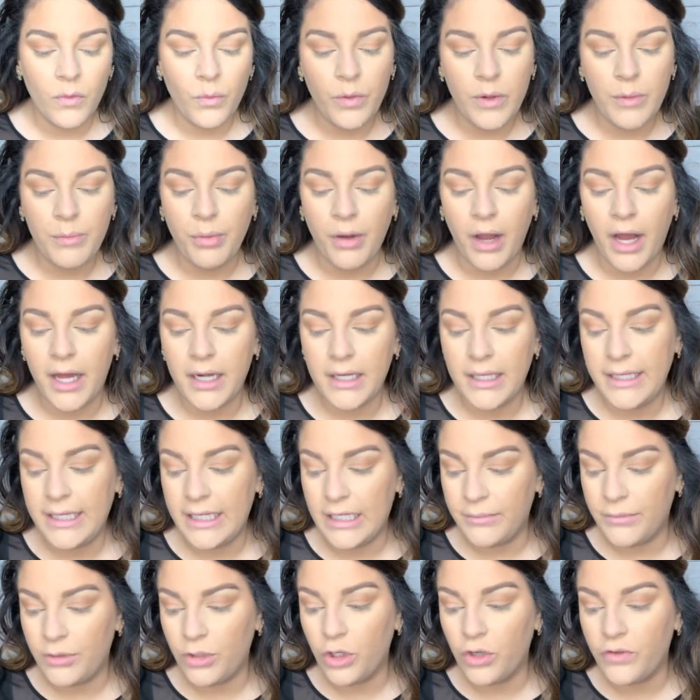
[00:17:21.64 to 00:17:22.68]
we brought
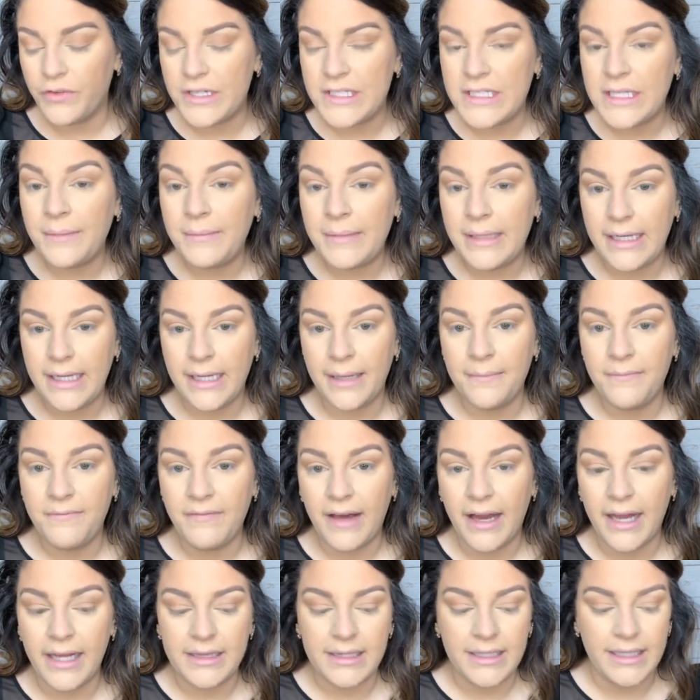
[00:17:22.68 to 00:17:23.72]
Cameron over to meet him
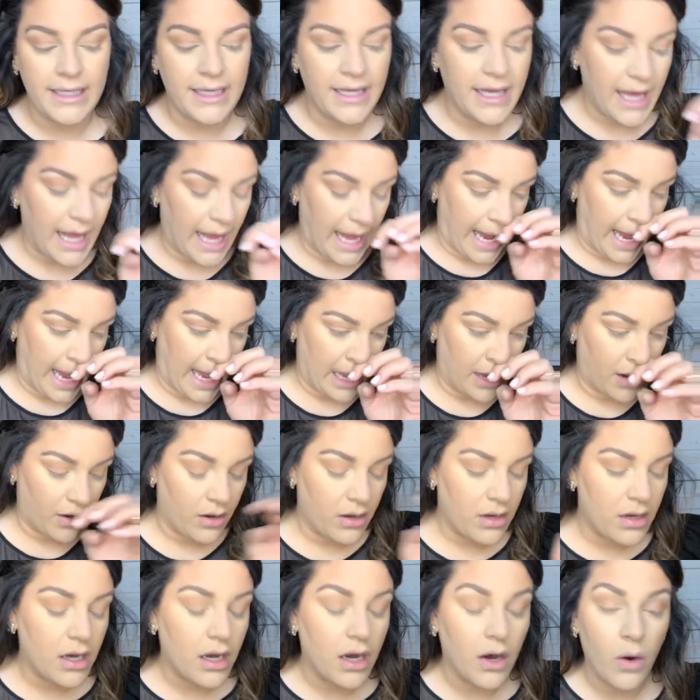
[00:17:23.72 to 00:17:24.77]
finally, and
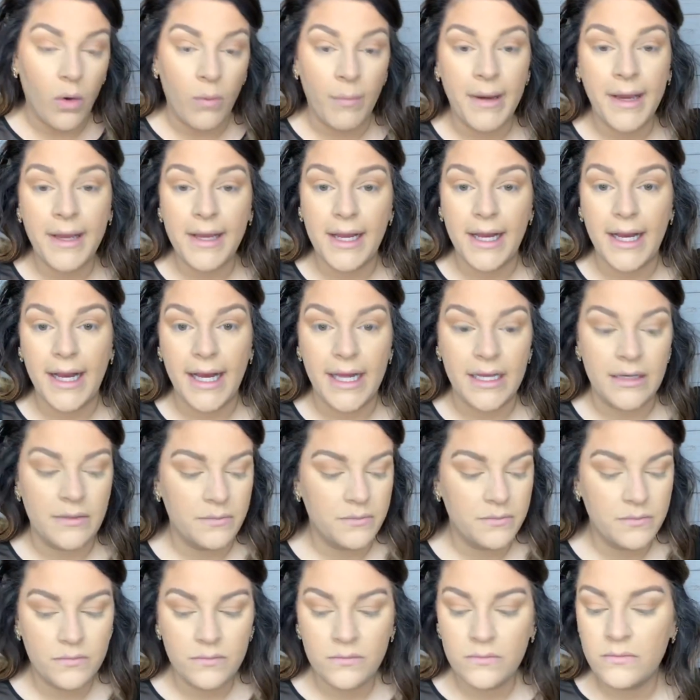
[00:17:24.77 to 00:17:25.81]
oh my God,
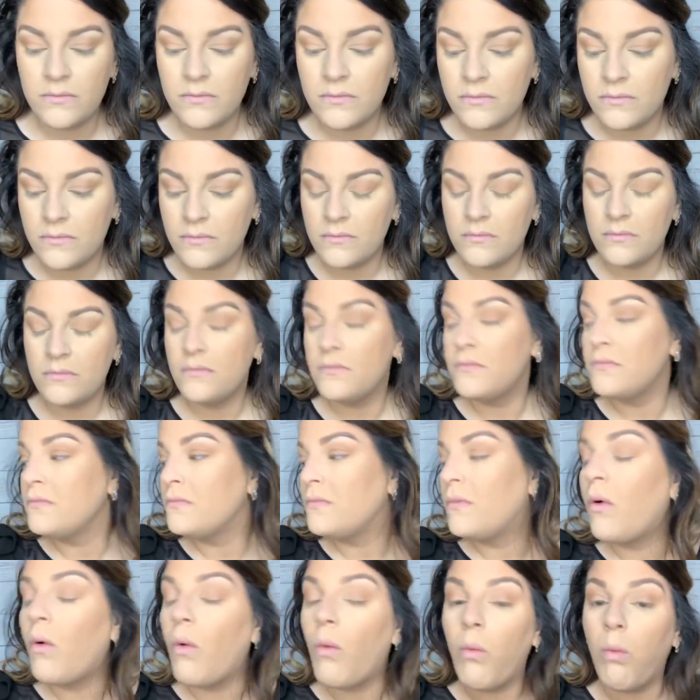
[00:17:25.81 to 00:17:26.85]

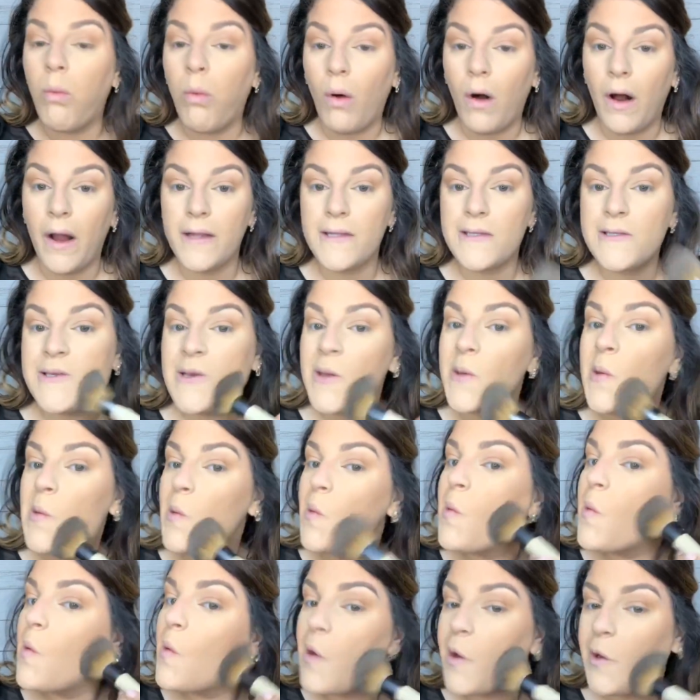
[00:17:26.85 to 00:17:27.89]
what
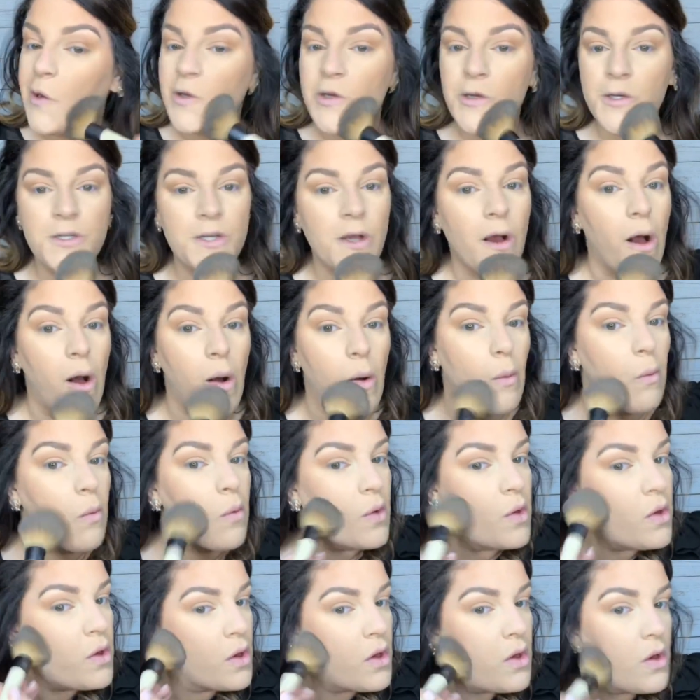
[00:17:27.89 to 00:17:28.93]
a show.
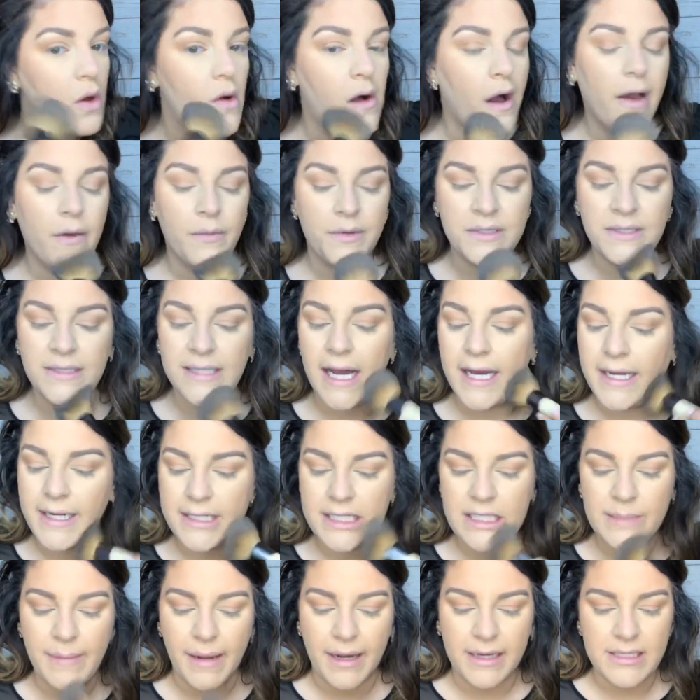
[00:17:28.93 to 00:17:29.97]
I was not
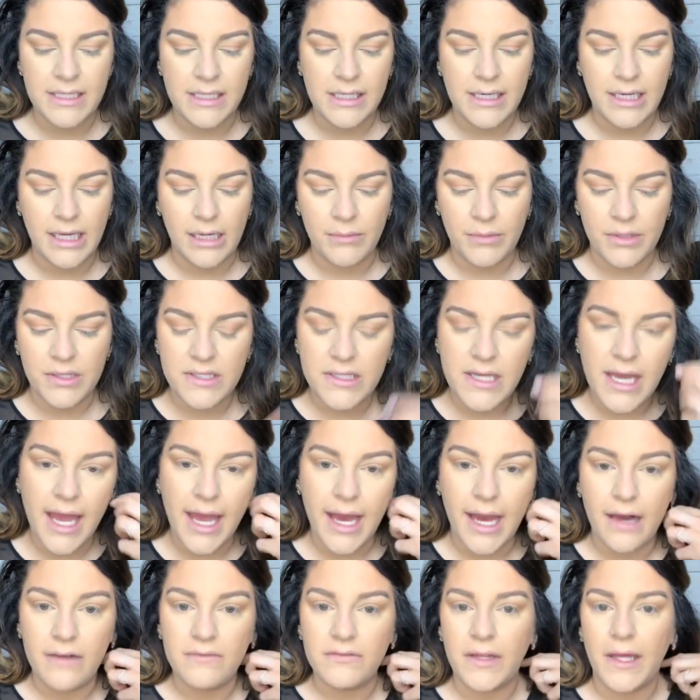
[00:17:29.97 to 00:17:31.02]
expecting Cameron to
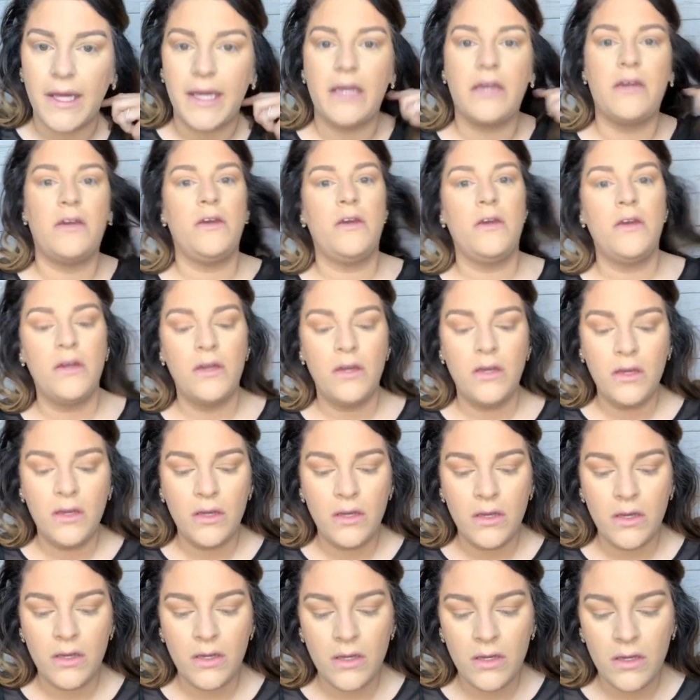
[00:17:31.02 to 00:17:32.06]
have like
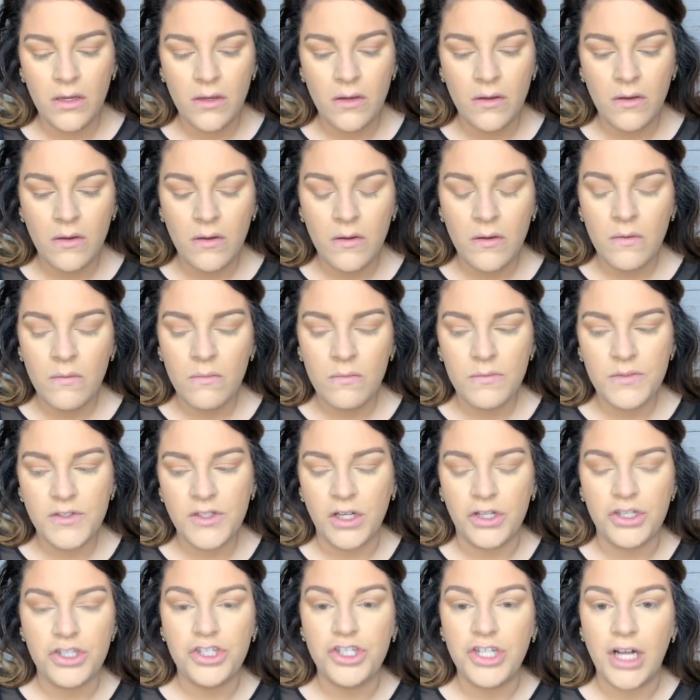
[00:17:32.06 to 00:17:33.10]

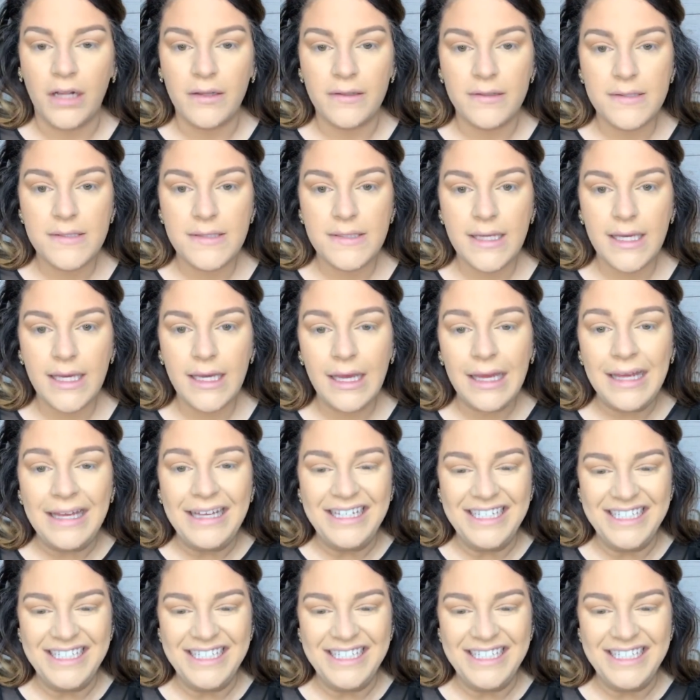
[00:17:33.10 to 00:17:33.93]
such jealousy.